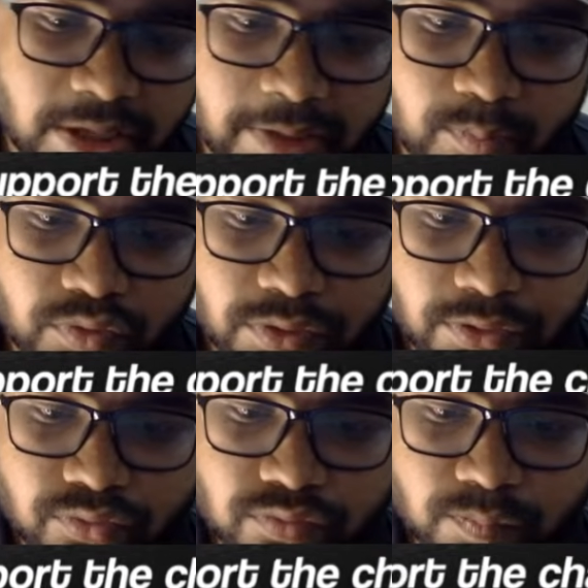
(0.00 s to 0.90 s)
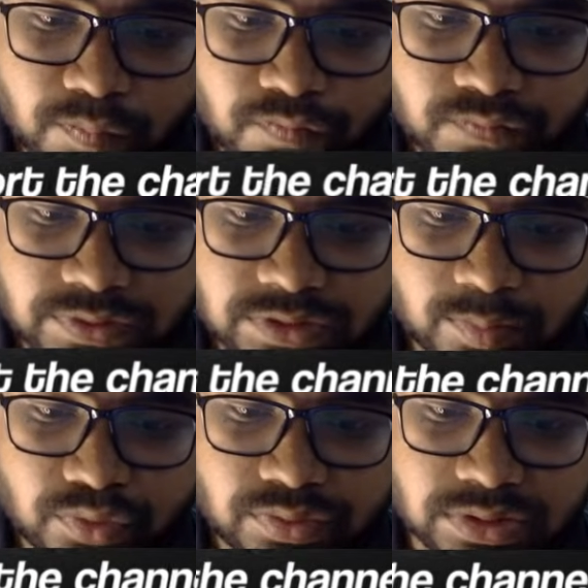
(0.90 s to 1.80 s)
I'm going to move this
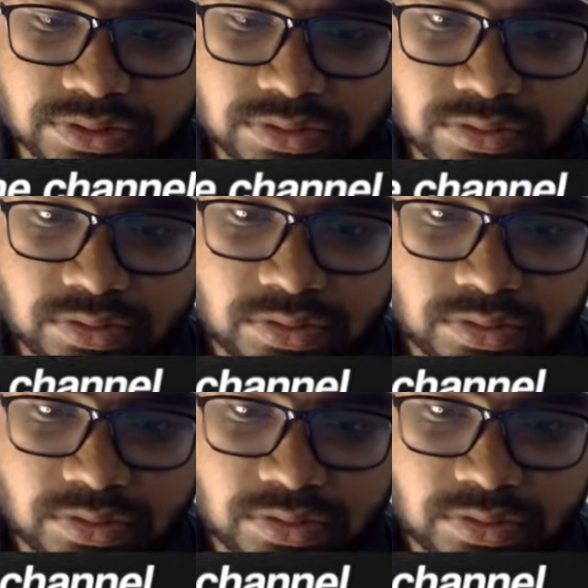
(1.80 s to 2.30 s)
up to this.